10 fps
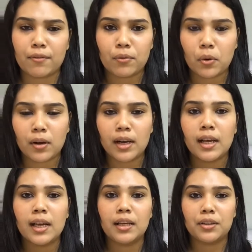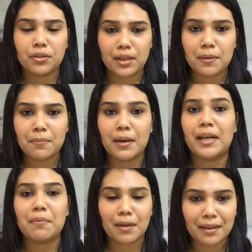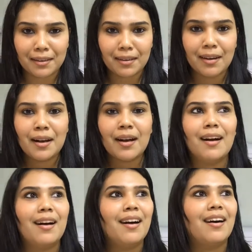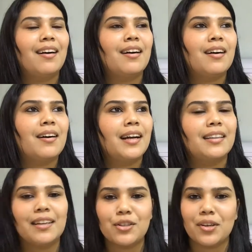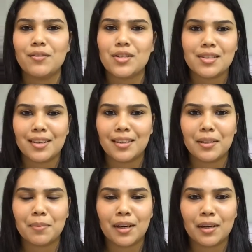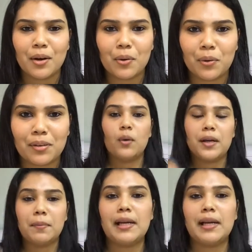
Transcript: fall cream by Himalaya. I think I should have just done a Himalaya haul. Okay, in my